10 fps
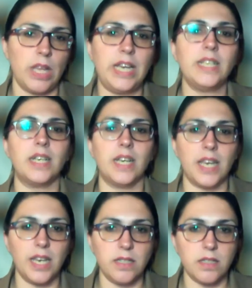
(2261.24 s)
in
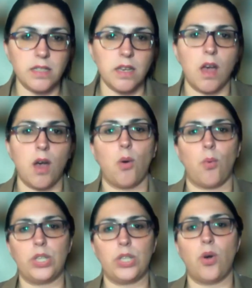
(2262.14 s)
Greece,
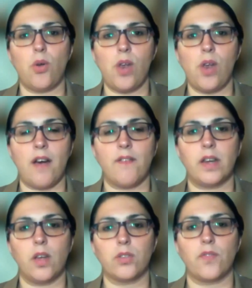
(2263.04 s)
we don't have
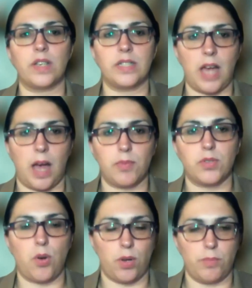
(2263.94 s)
a lot of
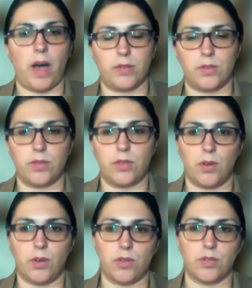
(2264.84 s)
examples going back to
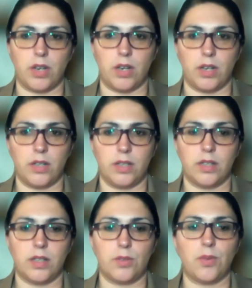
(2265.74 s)
your uh,
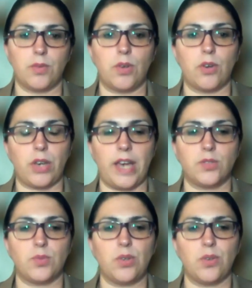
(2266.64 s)
to your
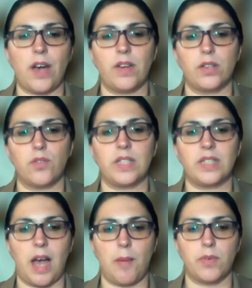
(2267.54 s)
case. We don't have a lot of
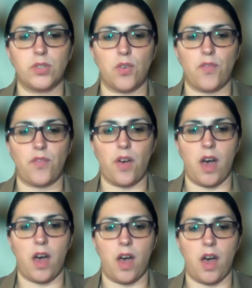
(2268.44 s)
examples of
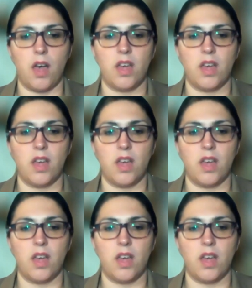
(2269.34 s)
uh,